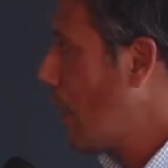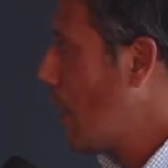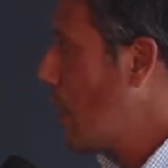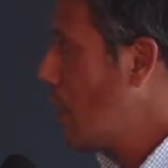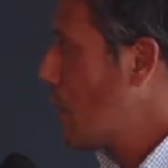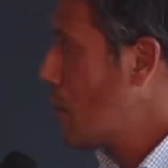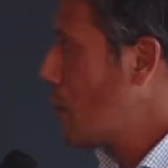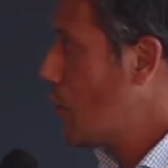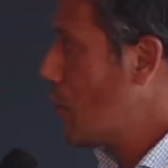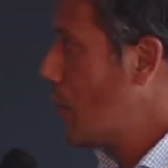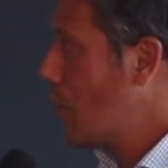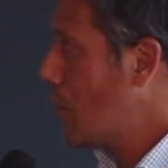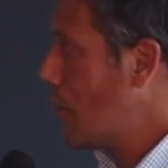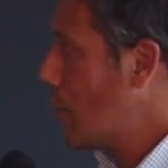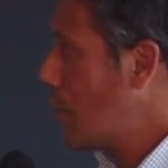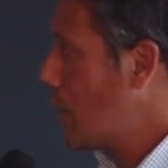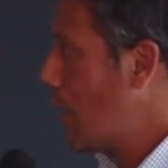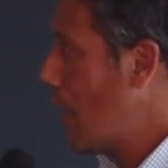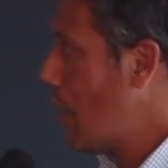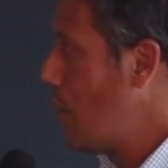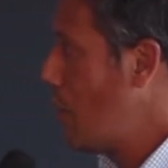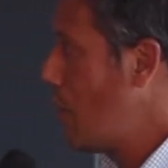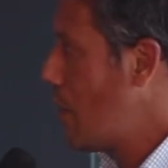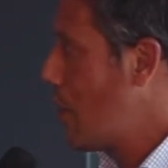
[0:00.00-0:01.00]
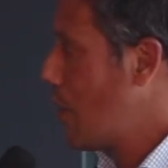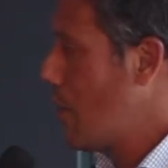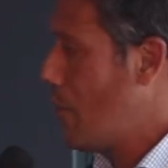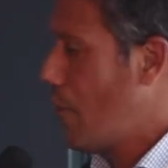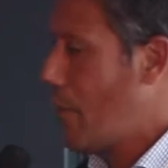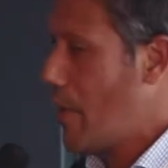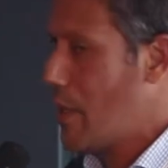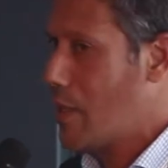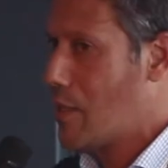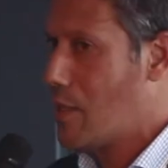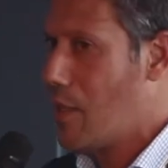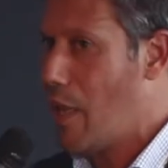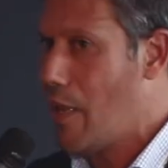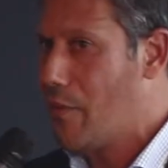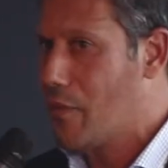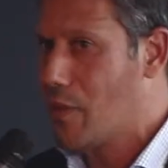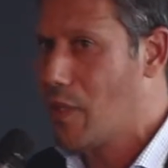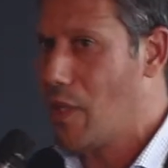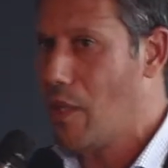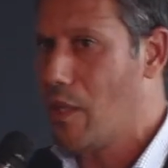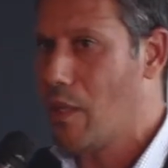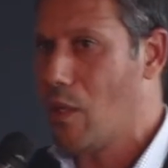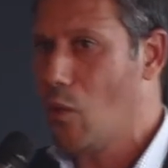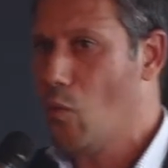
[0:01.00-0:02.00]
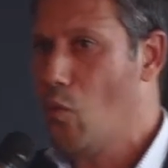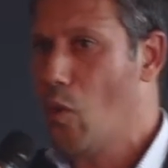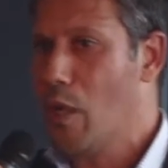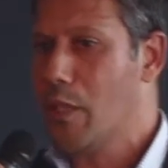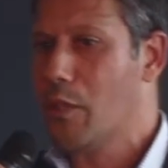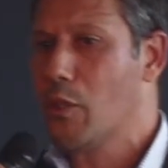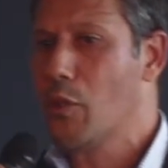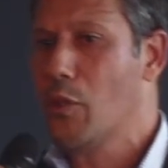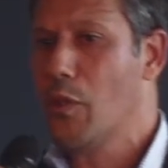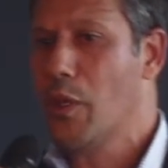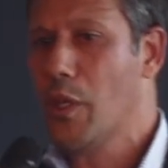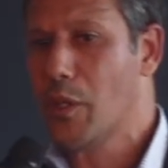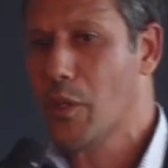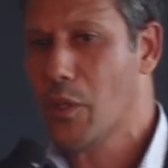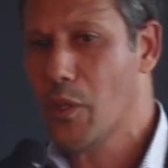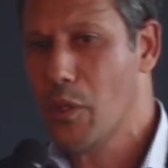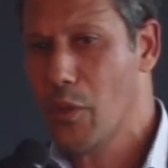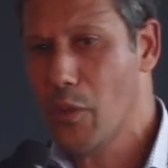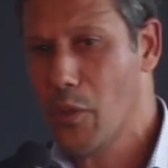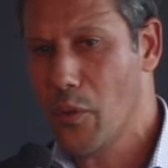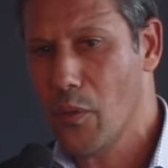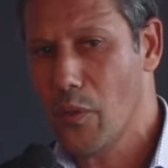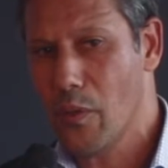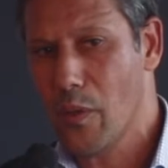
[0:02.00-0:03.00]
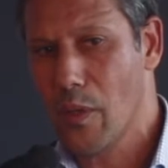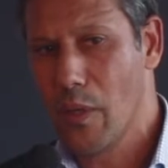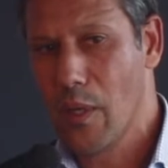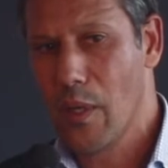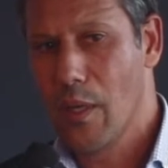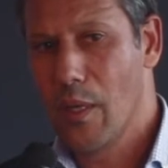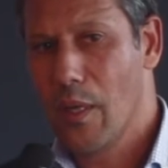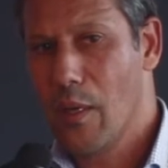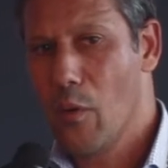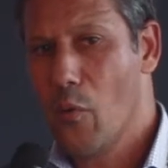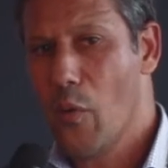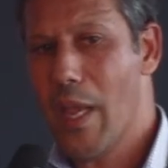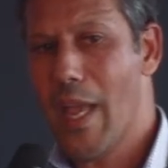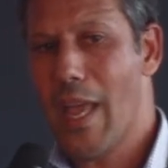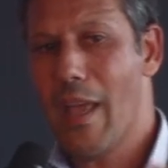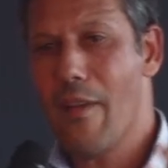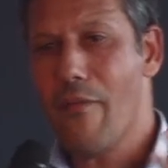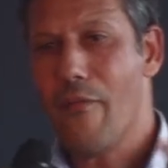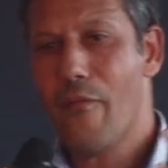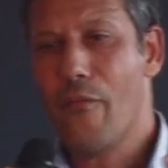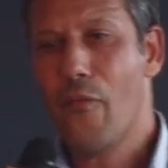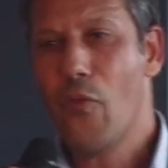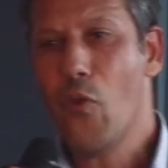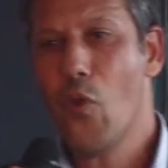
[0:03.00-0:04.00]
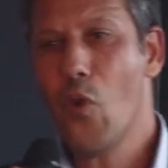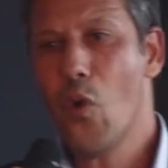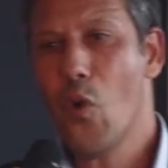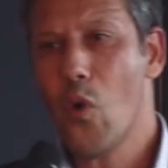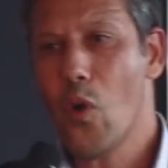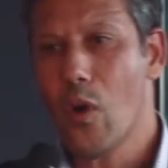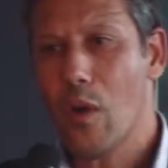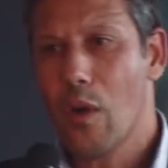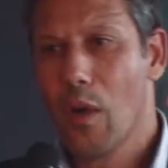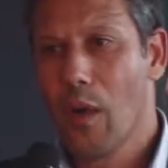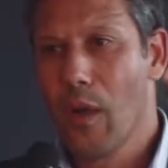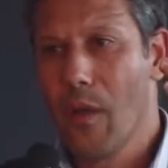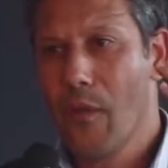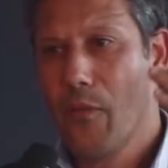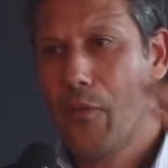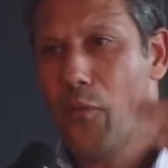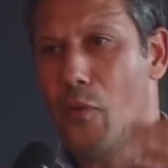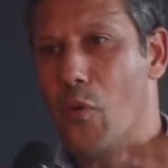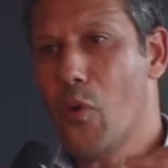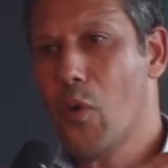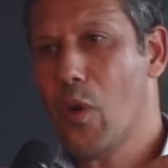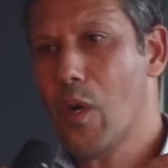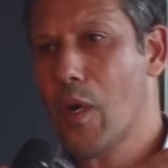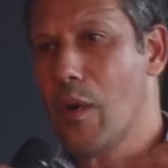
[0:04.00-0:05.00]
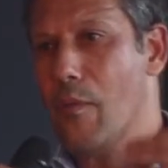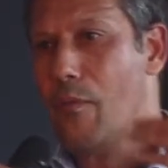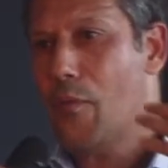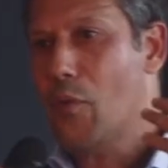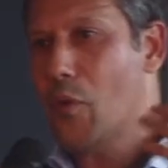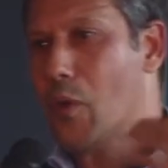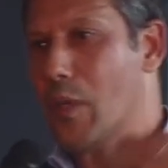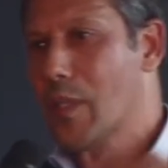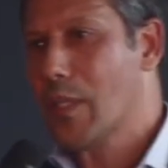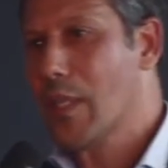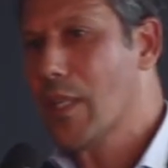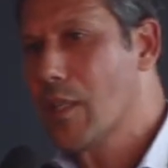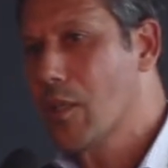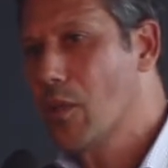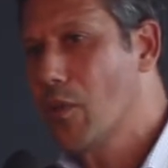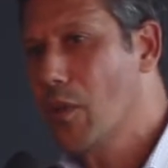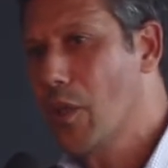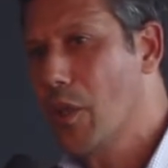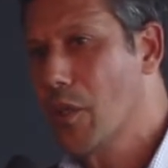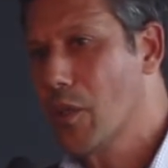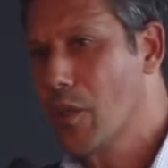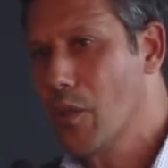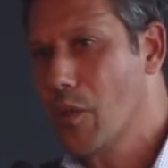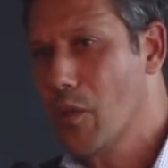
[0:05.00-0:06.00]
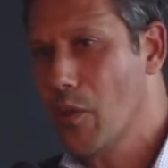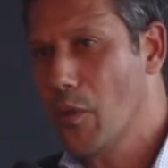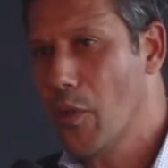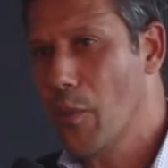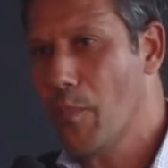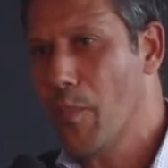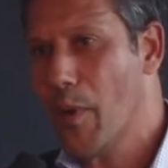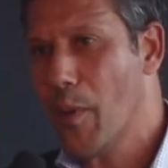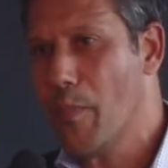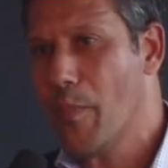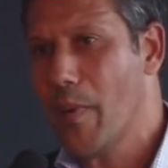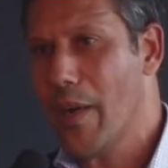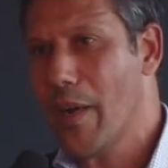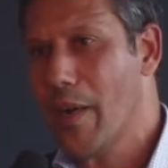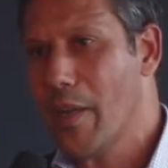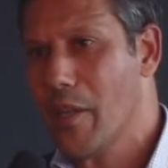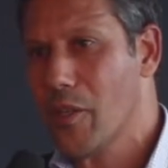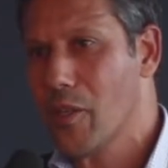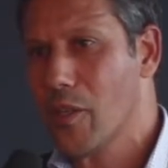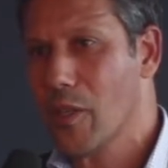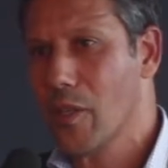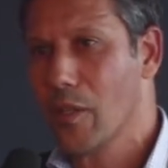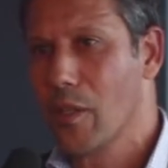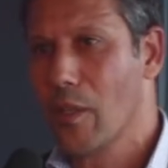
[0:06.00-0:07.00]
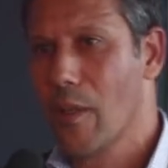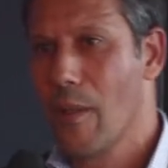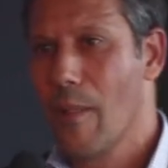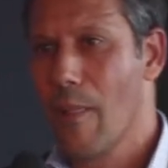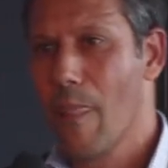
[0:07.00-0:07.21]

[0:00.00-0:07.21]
So this is our defense lifecycle. What you need to do. We have four things you need to do. The preparation.